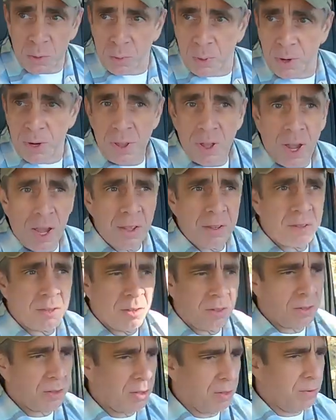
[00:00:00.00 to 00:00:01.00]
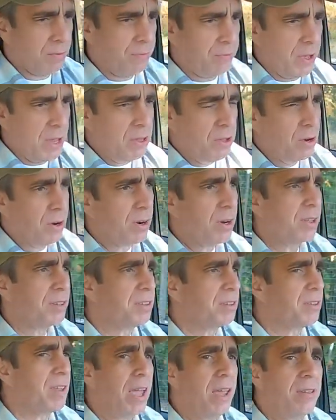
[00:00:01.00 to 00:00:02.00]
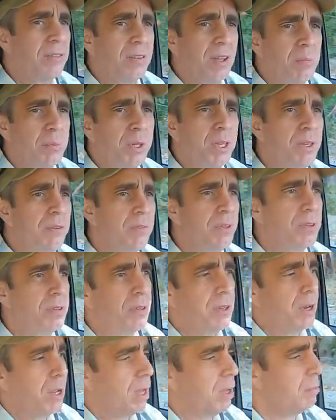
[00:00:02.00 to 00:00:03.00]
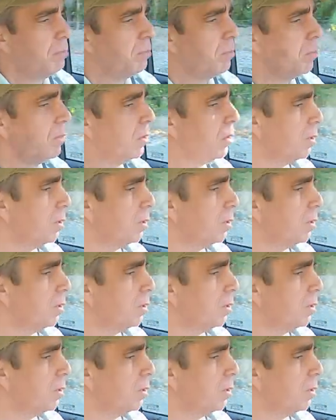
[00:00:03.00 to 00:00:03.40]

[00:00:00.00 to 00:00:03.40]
is pretty nice. It's a Vineyard Estates, I believe is the name.